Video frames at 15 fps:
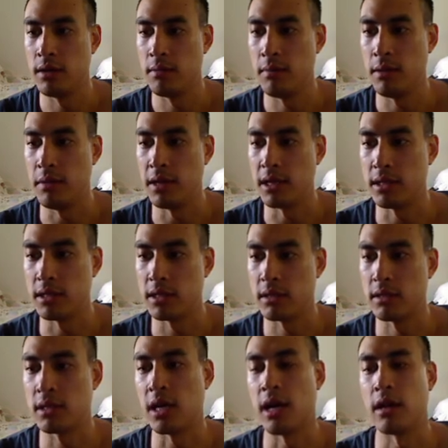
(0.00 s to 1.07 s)
I just
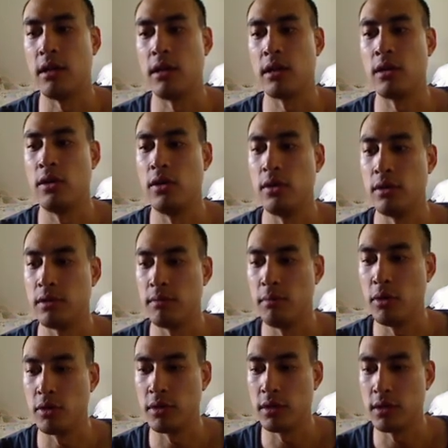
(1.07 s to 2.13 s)
toggle it closed
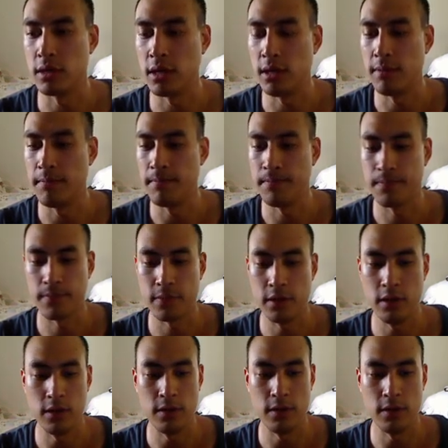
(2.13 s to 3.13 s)
most of the time, you know.